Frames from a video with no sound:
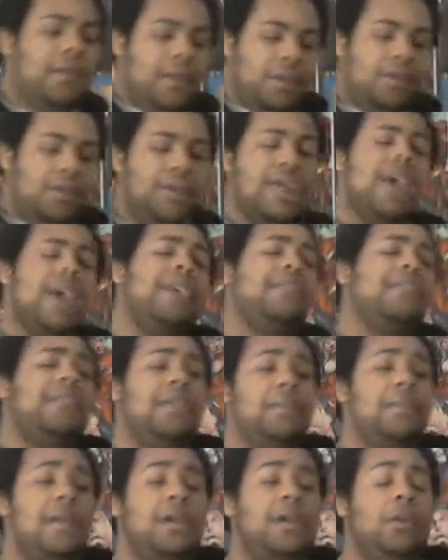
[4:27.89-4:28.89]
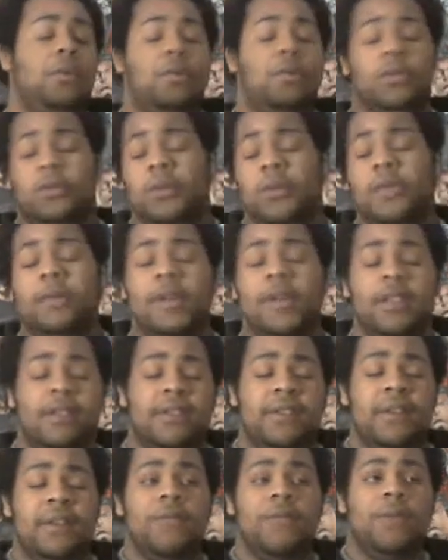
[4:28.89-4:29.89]
You can ask anybody who was with me in the
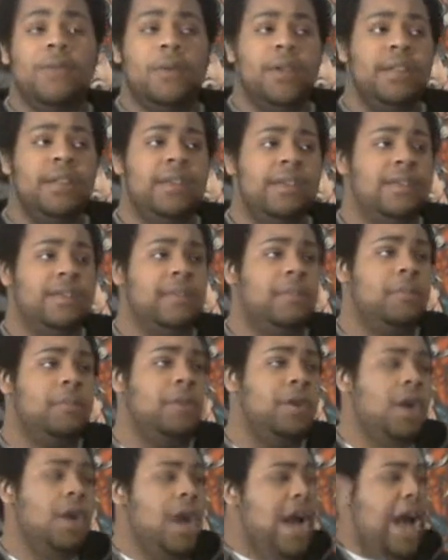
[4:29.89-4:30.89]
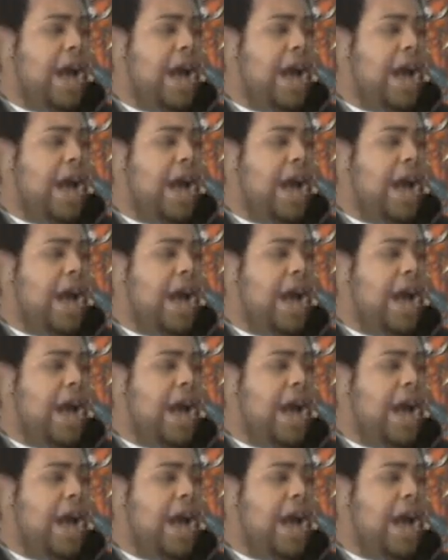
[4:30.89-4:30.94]
7th grade at this point.